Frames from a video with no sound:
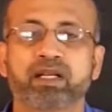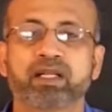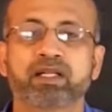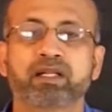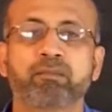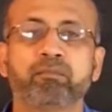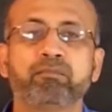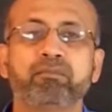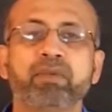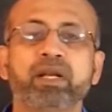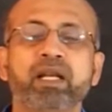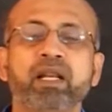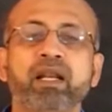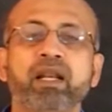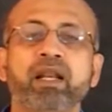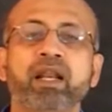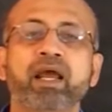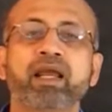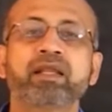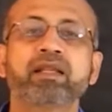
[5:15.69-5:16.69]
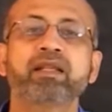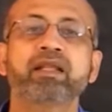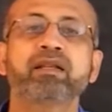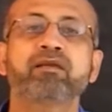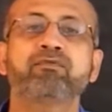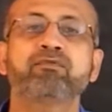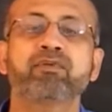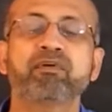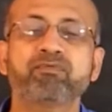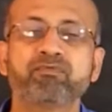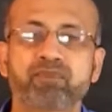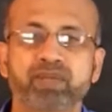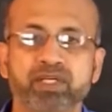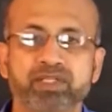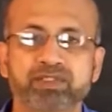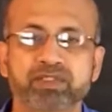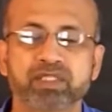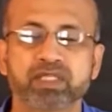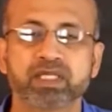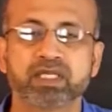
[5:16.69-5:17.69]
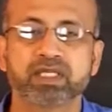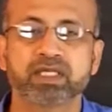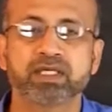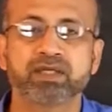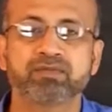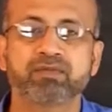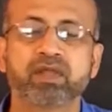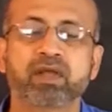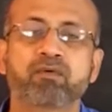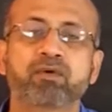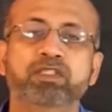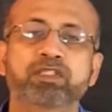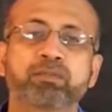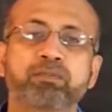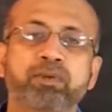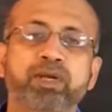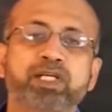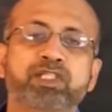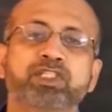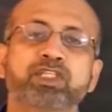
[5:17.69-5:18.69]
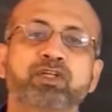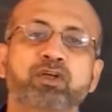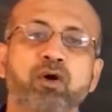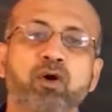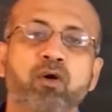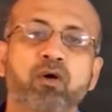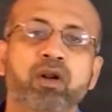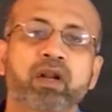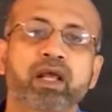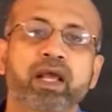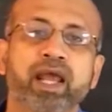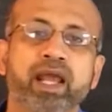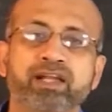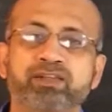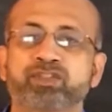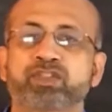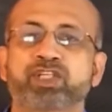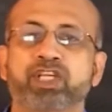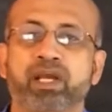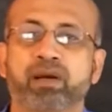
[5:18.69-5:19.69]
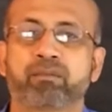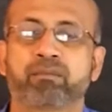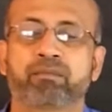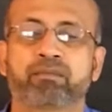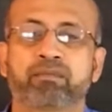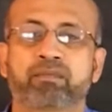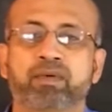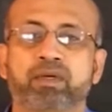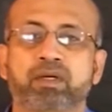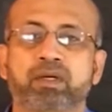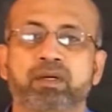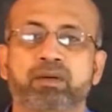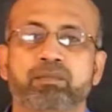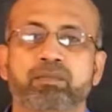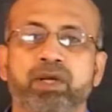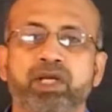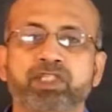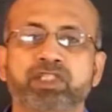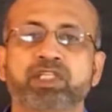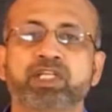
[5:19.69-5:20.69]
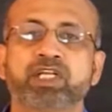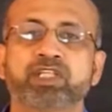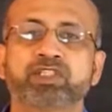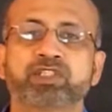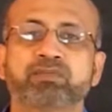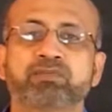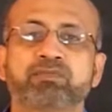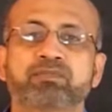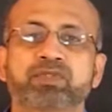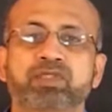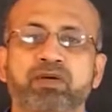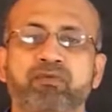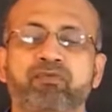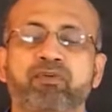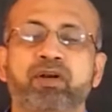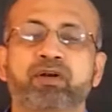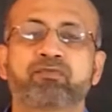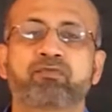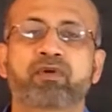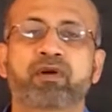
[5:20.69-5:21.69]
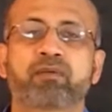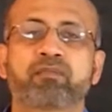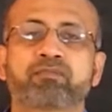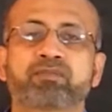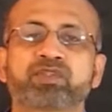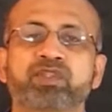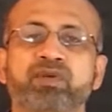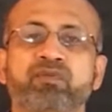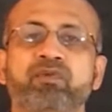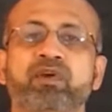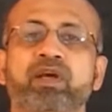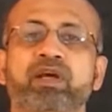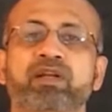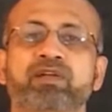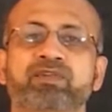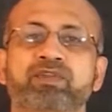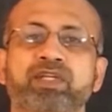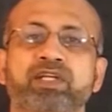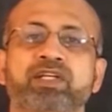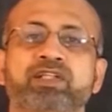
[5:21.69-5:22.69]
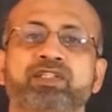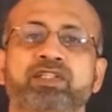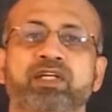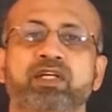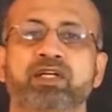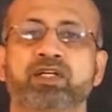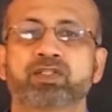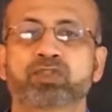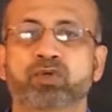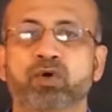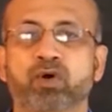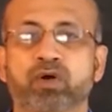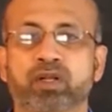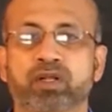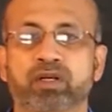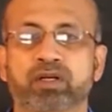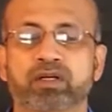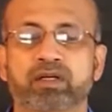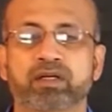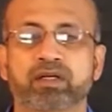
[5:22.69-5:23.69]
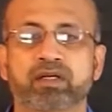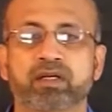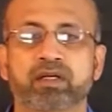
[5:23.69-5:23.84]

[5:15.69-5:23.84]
In the middle 1950s, there was a patient called HM. Patient HM suffered from severe seizure disorder.